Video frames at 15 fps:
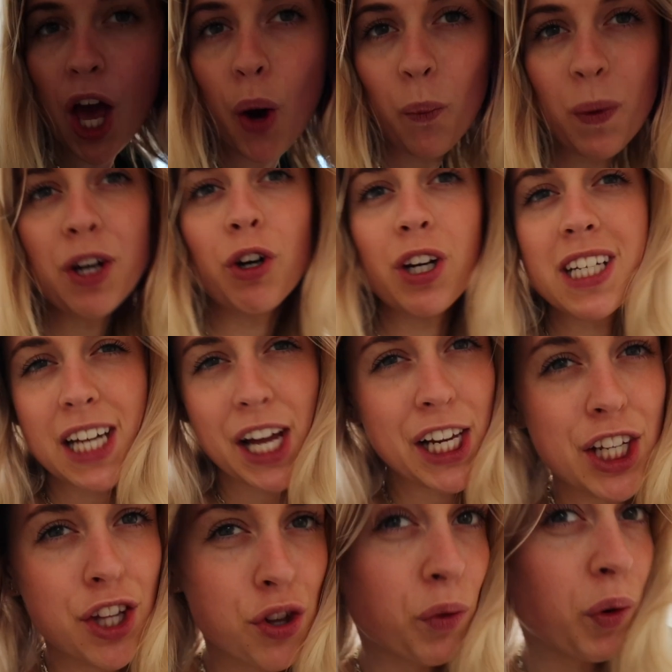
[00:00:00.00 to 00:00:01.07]
we're not
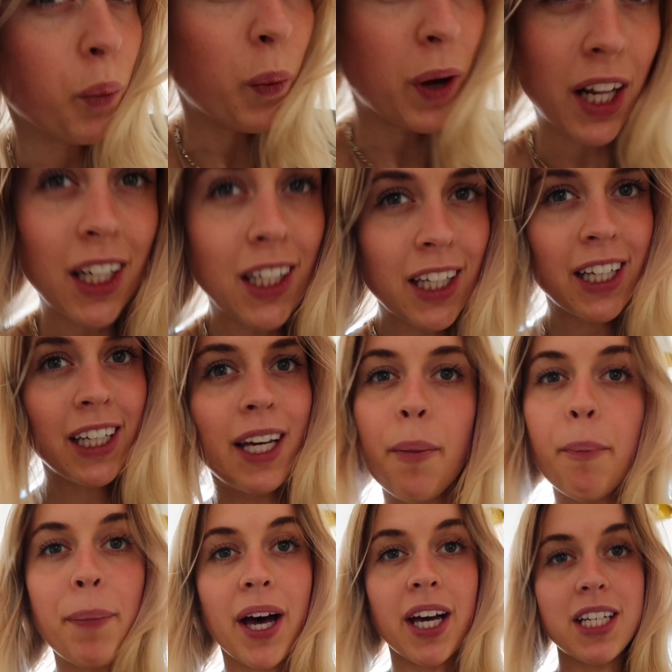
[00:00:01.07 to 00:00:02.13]
entirely sure it will.
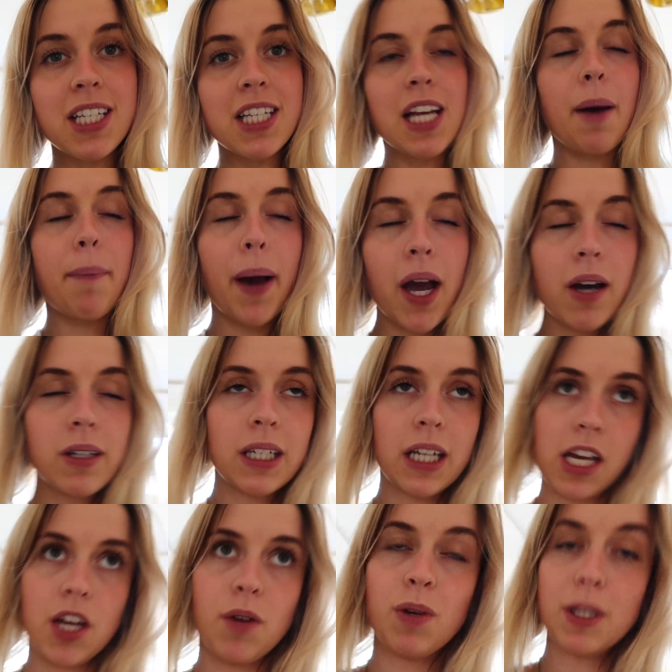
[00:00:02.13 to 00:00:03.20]
But
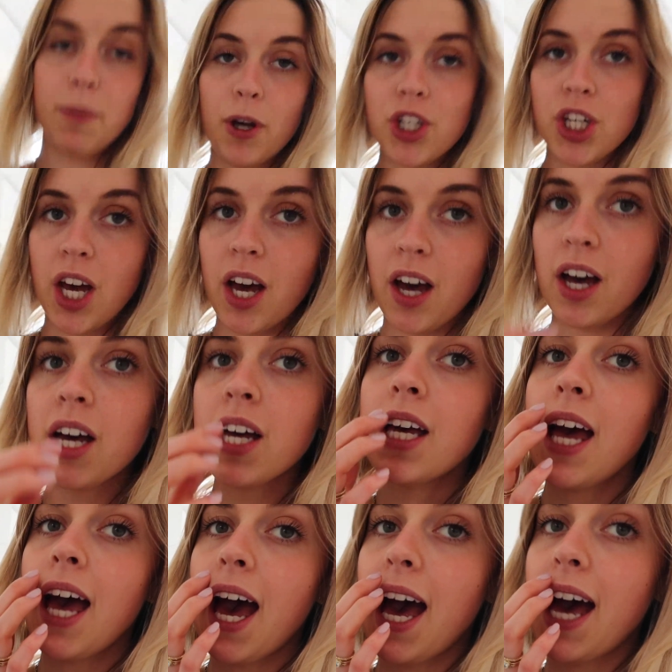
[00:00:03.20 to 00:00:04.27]
apparently we spoke to her,
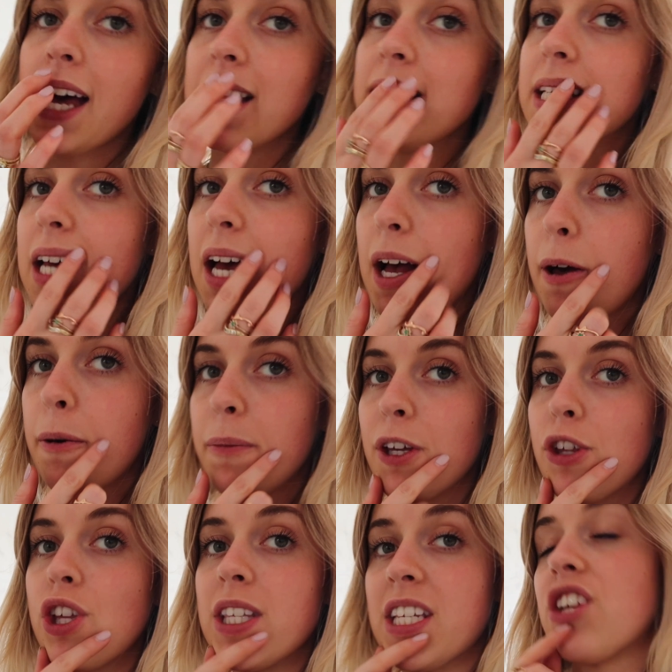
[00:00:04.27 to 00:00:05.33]
and
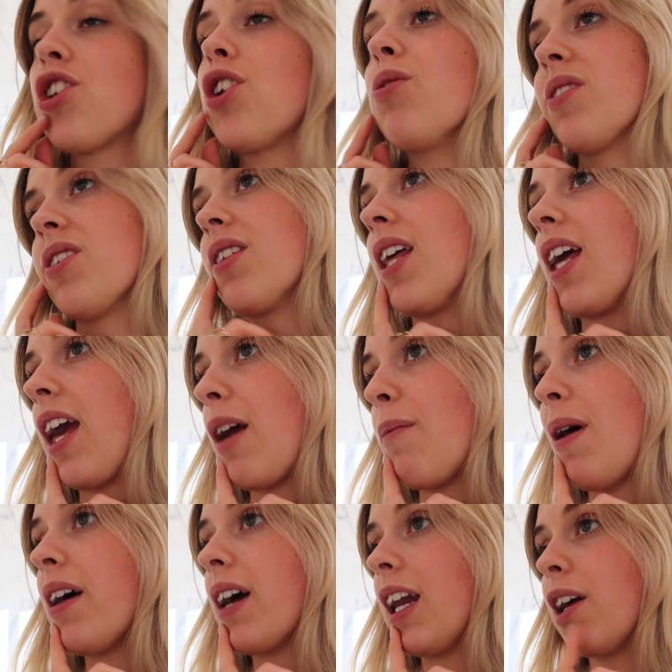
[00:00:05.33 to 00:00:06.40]
she's actually also thinking
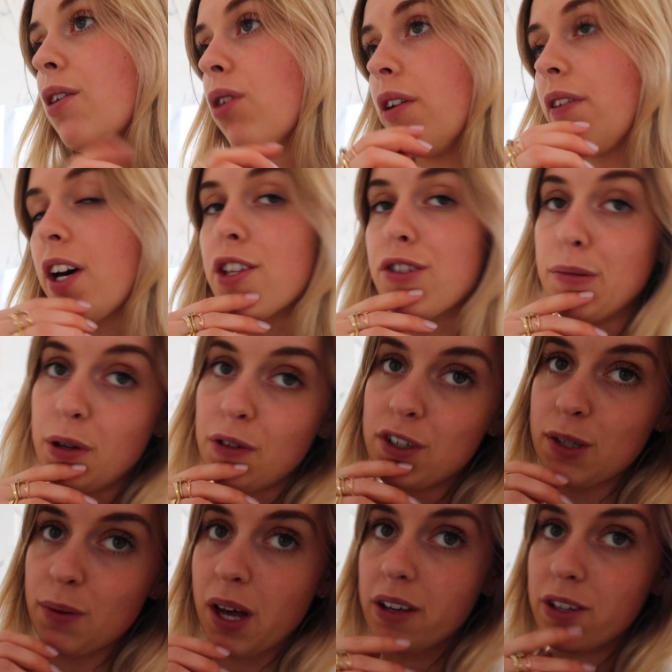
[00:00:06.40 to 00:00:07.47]
about getting all of hers removed
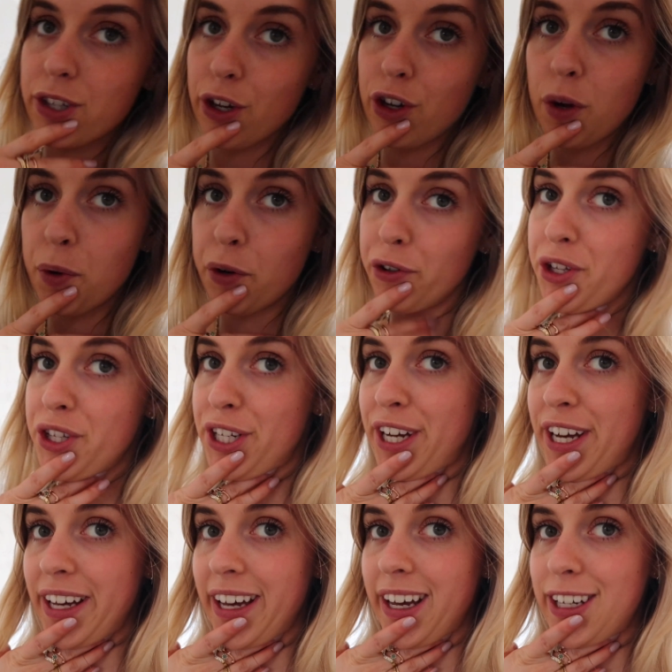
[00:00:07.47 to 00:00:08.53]
as well, so no more roots in
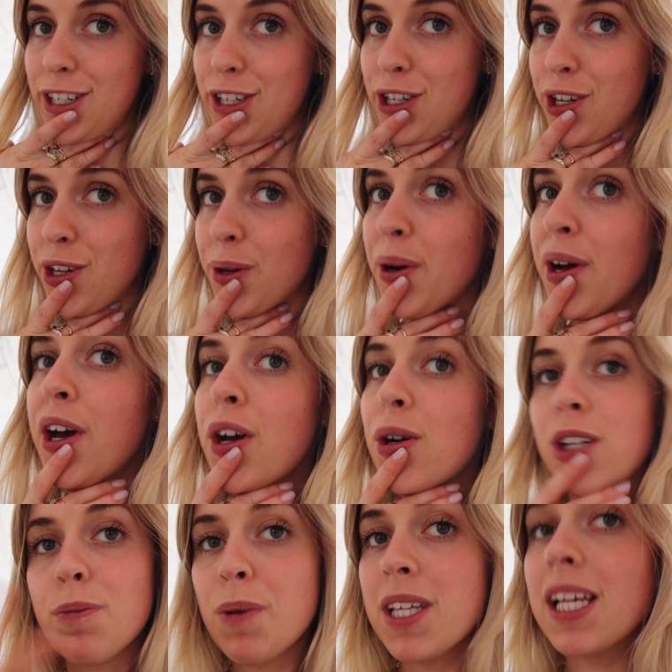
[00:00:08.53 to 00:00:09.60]
her garden too,
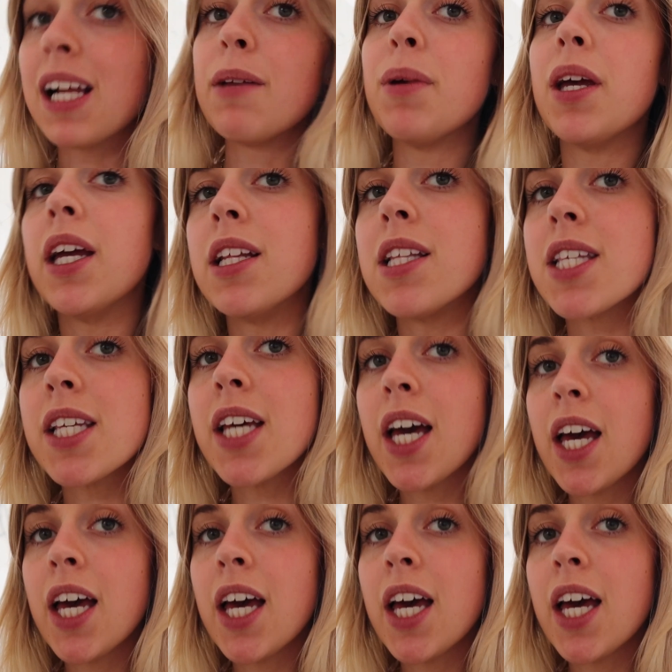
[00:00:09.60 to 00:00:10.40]
which basically means